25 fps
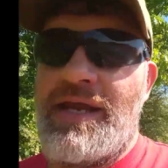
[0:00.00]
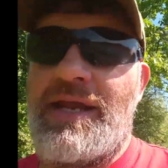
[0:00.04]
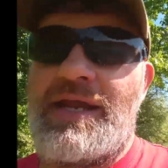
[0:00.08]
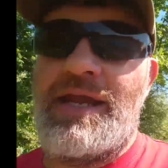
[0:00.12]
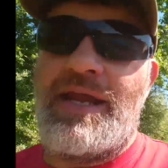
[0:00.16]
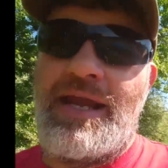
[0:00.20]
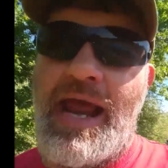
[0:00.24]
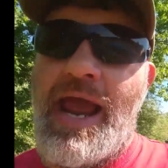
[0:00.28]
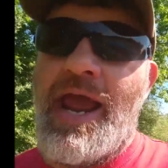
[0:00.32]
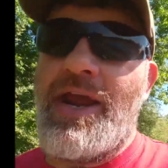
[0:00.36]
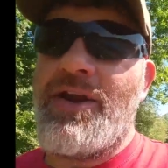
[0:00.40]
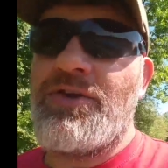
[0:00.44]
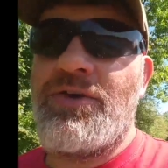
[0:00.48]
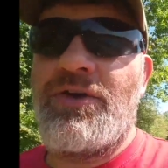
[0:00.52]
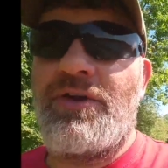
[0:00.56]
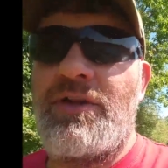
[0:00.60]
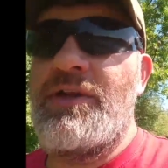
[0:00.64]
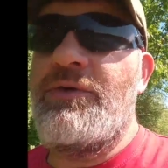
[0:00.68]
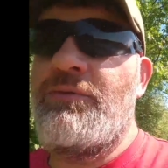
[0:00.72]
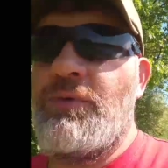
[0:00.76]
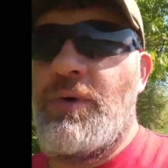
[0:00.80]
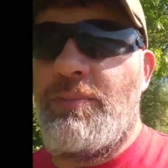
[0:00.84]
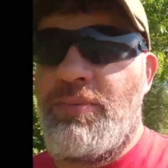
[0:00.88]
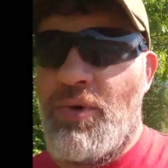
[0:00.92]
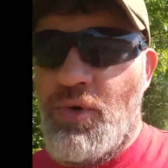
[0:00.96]

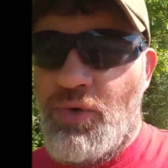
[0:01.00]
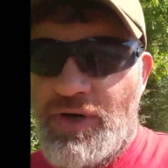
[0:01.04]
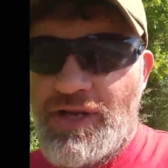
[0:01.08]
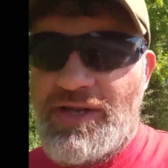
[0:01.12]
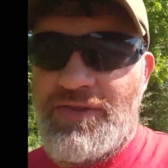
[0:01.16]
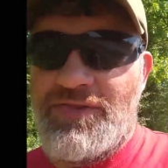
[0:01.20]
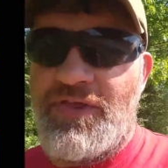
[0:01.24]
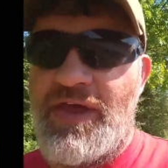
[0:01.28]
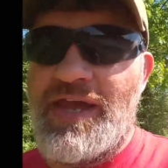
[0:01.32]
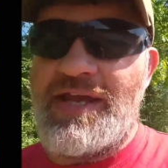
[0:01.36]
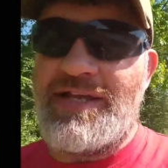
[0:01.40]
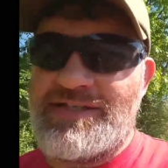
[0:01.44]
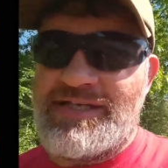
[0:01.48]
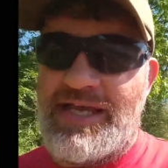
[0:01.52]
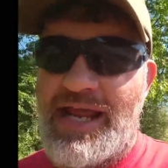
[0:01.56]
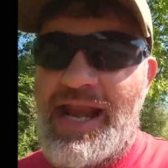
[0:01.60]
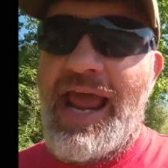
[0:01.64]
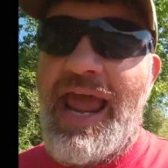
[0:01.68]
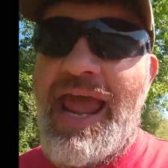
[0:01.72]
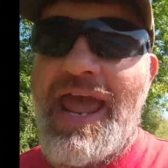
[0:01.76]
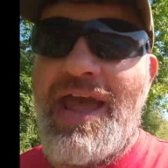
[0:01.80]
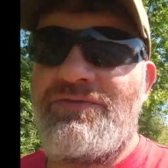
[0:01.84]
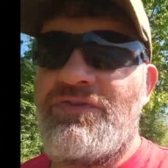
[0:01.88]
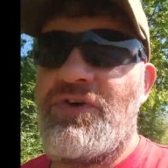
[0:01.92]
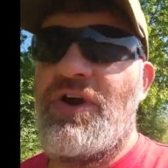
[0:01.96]
inaccurately reporting things that
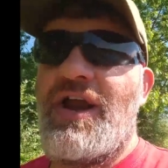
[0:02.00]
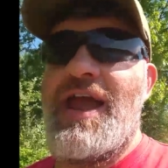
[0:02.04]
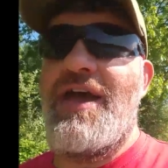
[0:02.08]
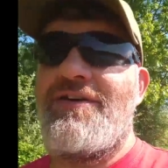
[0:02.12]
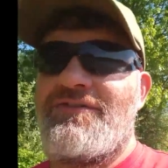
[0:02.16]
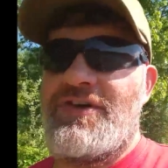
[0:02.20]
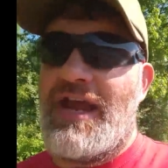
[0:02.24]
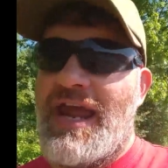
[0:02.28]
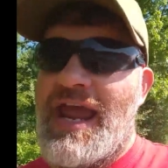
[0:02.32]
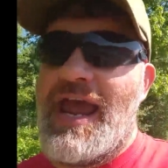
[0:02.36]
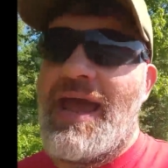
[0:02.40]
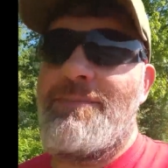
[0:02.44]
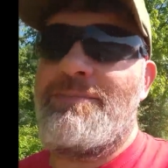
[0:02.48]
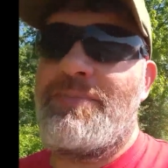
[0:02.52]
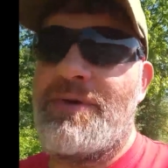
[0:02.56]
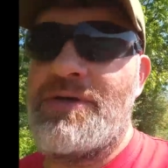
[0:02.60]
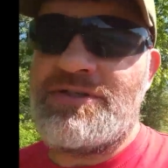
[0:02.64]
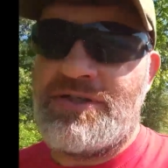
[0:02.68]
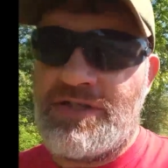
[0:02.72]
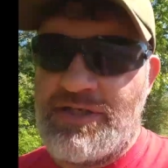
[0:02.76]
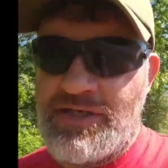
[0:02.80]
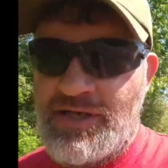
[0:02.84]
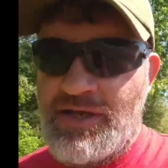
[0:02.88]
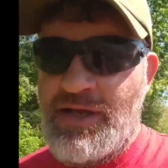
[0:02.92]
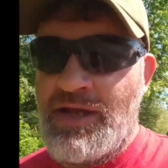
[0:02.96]
have or haven't
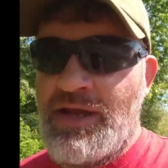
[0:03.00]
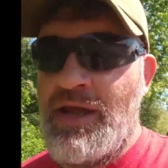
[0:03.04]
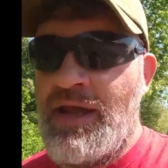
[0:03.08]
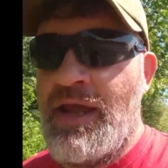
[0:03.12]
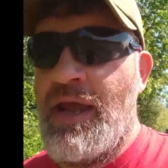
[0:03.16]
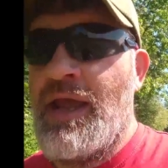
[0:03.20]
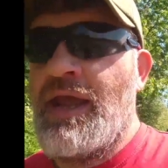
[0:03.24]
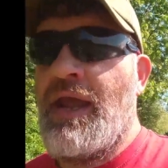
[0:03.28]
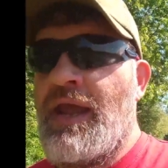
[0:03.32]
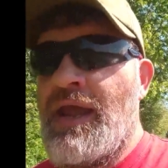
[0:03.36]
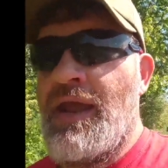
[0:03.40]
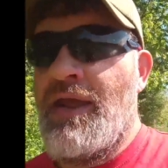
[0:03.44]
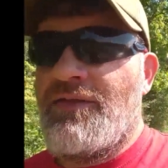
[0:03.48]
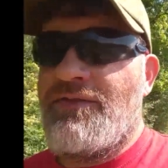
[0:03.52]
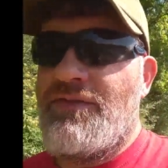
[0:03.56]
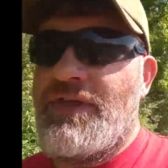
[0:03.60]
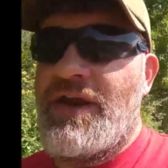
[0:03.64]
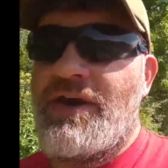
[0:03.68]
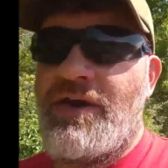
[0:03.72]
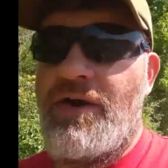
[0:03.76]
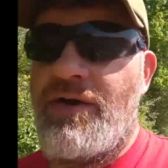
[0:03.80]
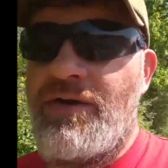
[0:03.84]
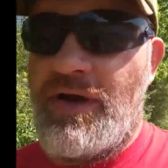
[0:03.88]
happened. They